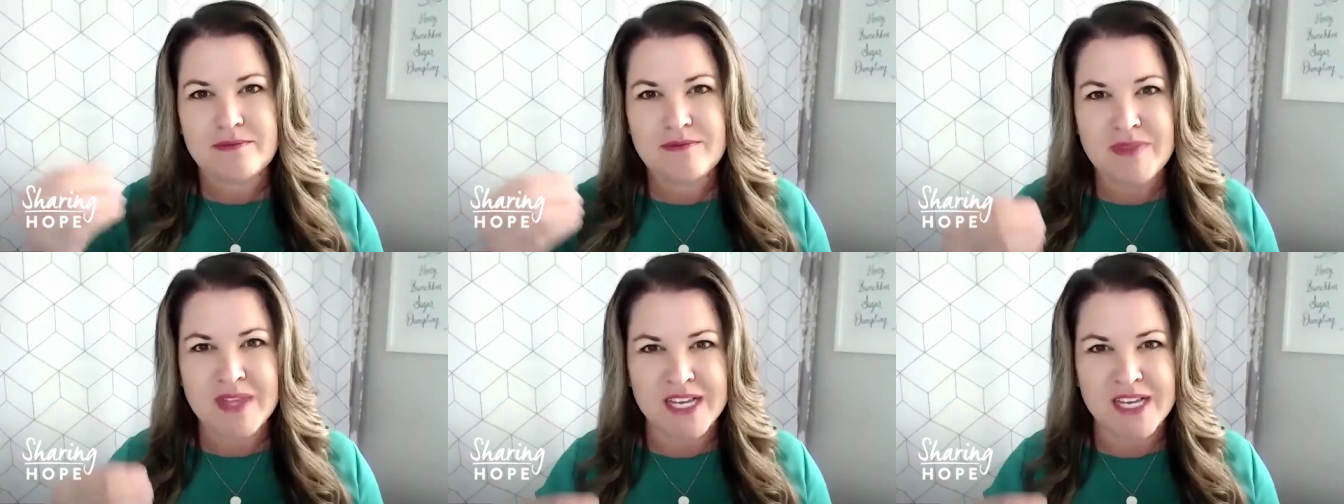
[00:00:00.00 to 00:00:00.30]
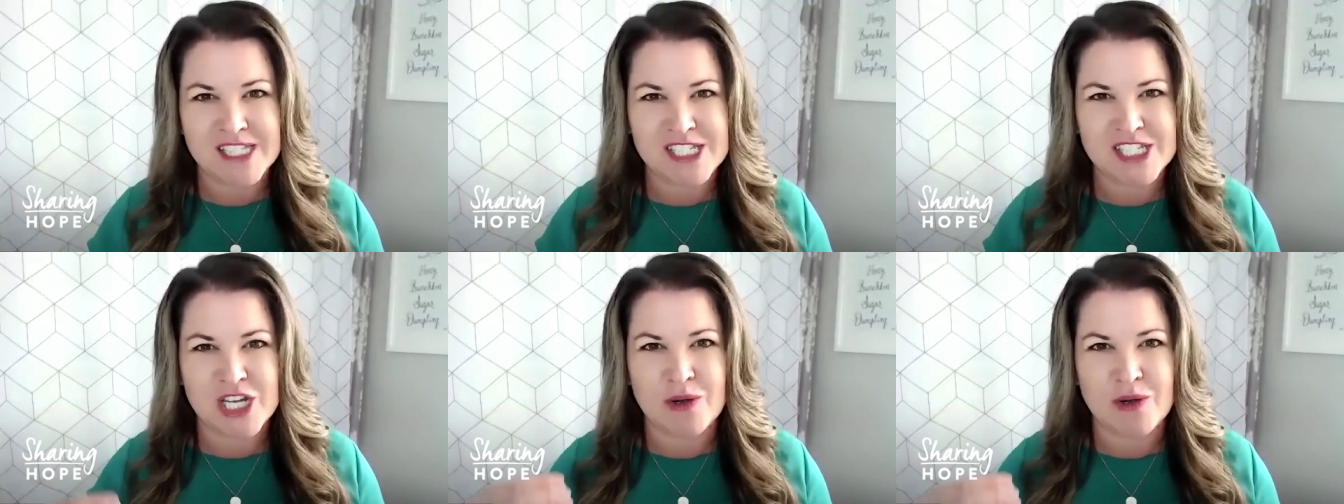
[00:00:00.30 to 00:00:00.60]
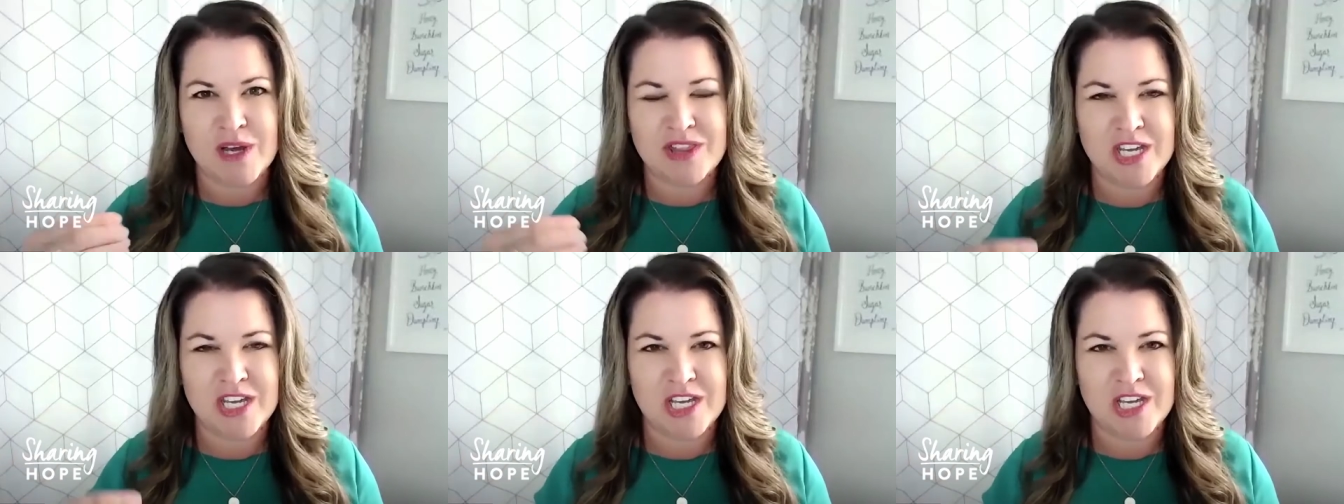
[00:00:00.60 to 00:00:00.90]
And so I
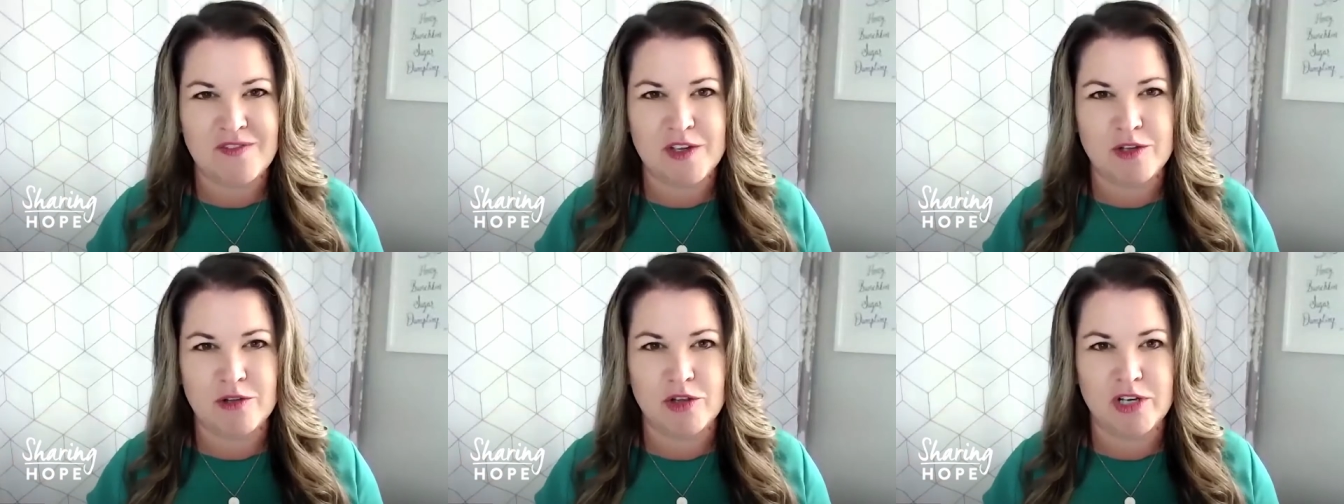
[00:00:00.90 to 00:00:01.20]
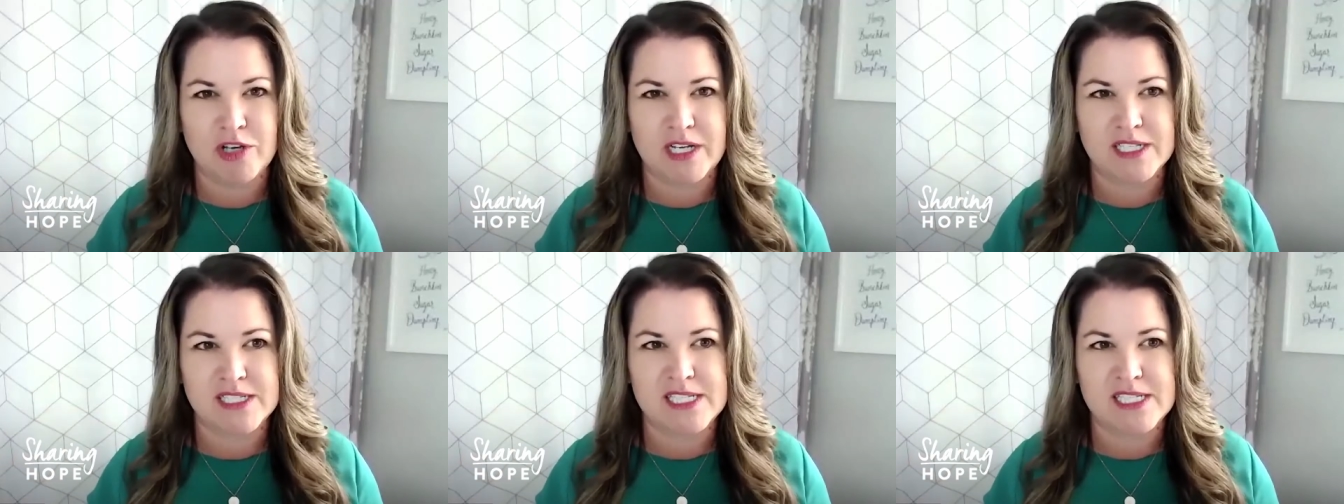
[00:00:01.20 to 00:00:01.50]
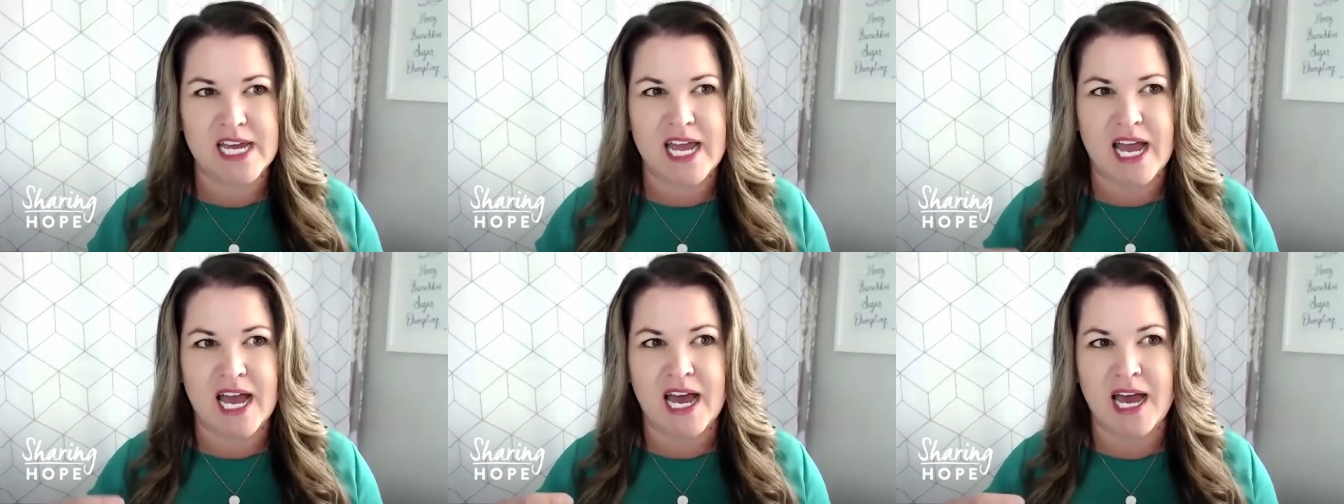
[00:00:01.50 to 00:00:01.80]
think if you look and
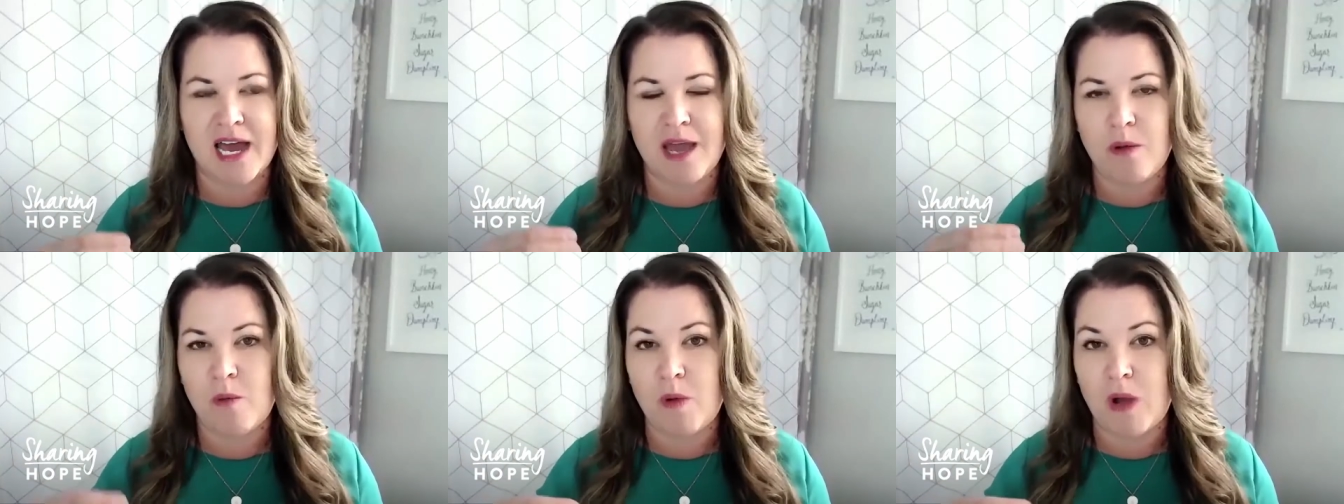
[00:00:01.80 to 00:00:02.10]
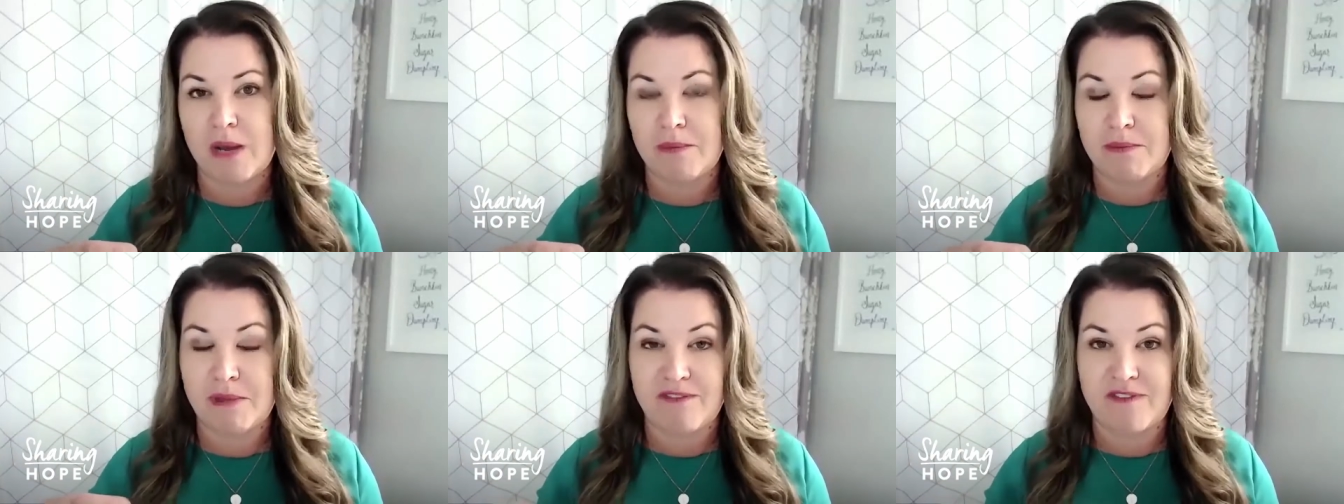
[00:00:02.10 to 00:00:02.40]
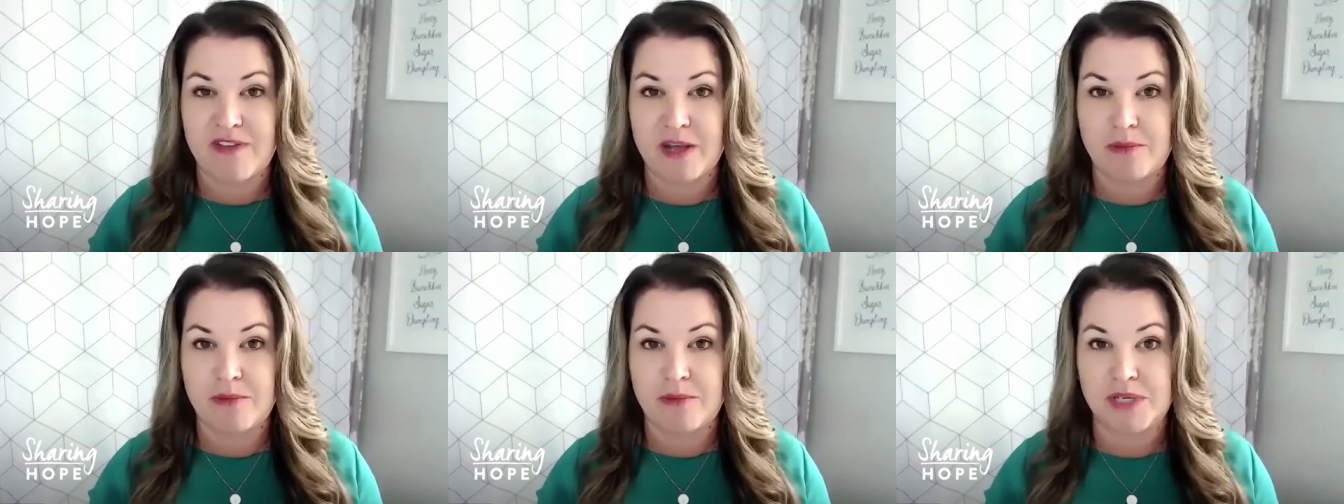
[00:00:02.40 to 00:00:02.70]
say, I want my
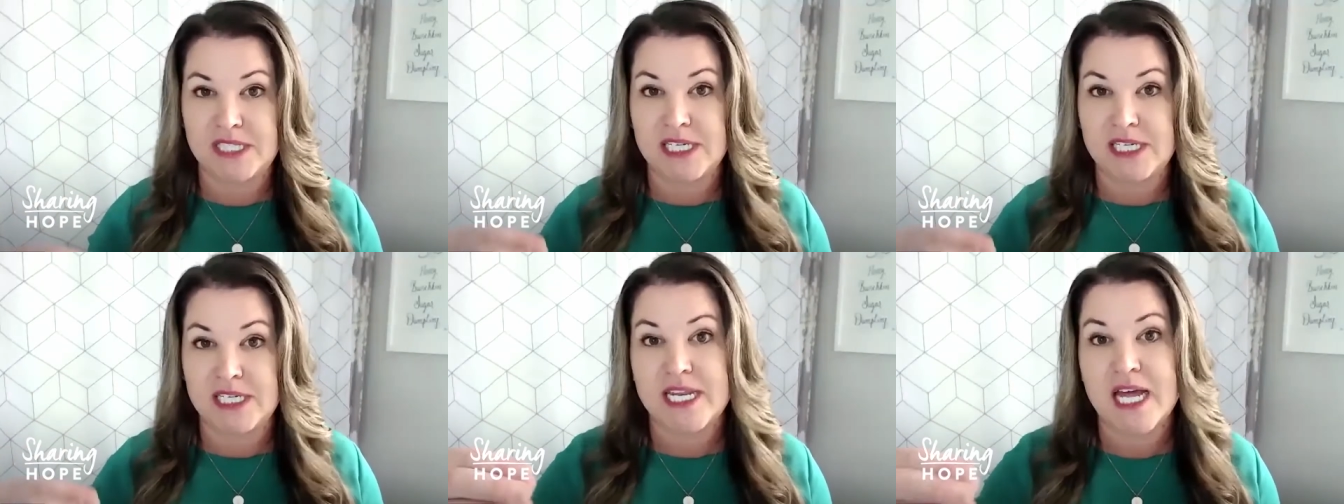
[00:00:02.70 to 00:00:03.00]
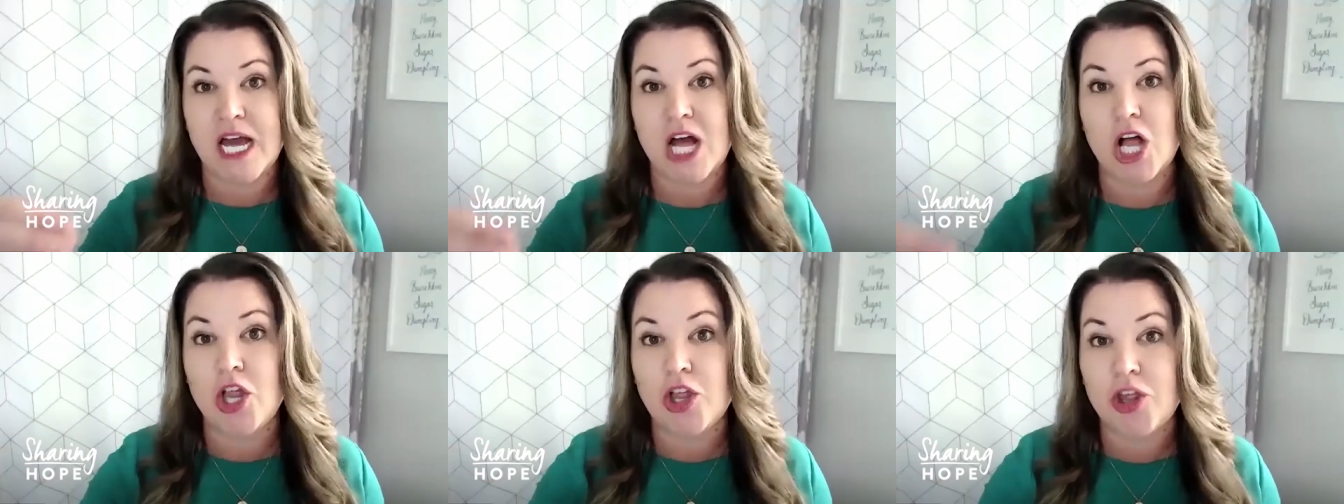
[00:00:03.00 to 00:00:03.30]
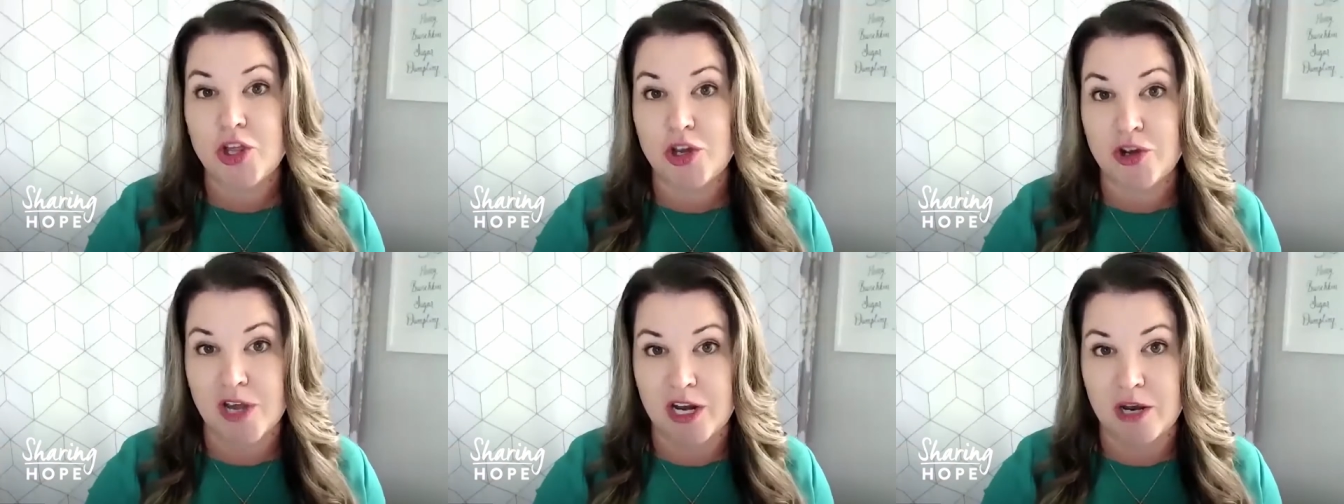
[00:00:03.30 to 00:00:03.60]
family to eat
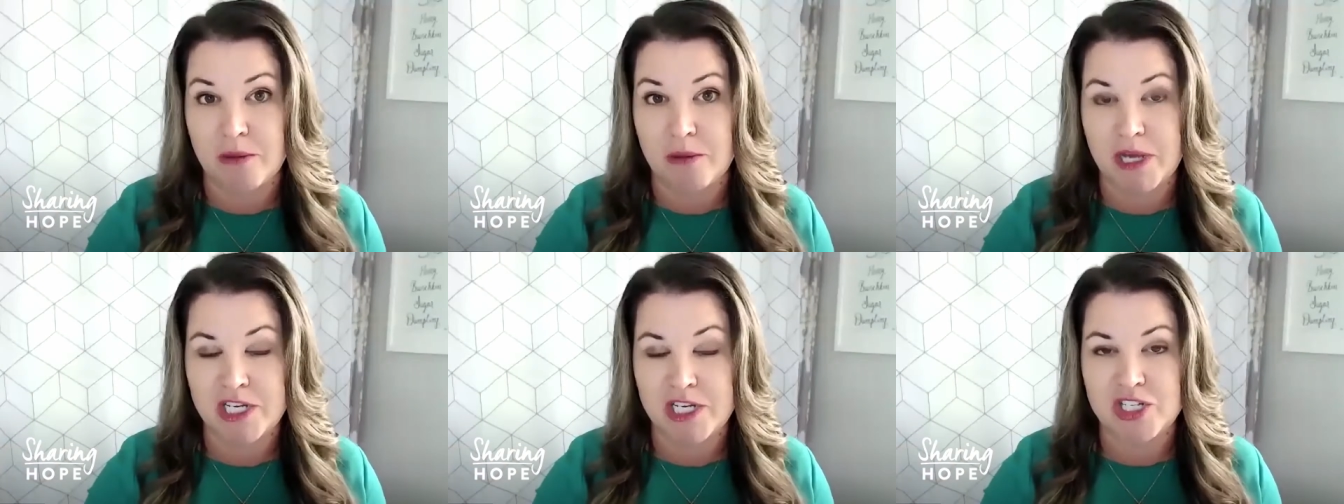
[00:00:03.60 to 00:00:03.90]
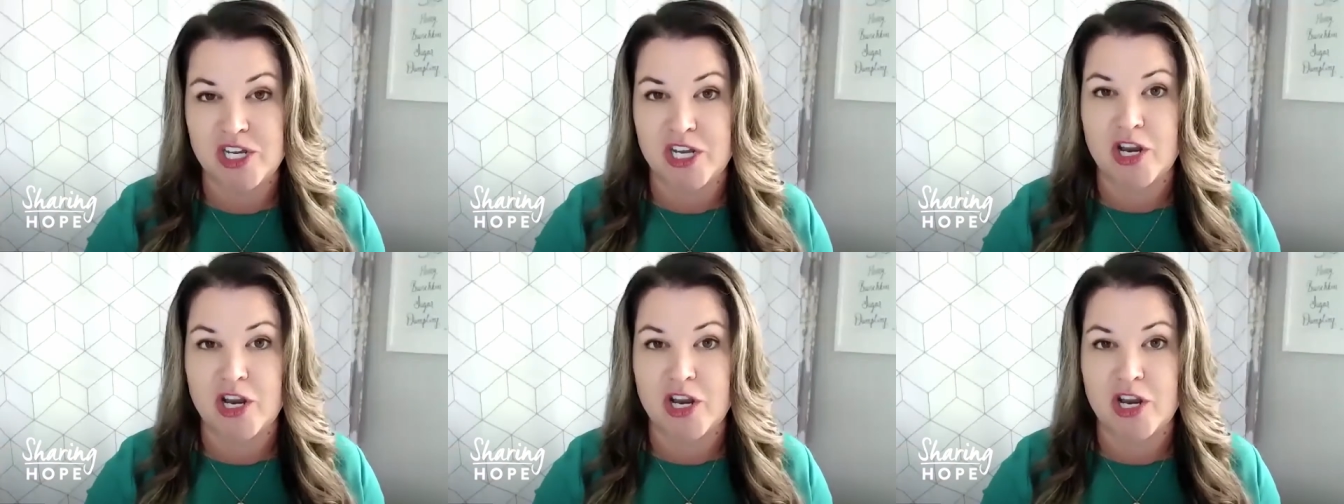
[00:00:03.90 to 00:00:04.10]
healthier on a budget,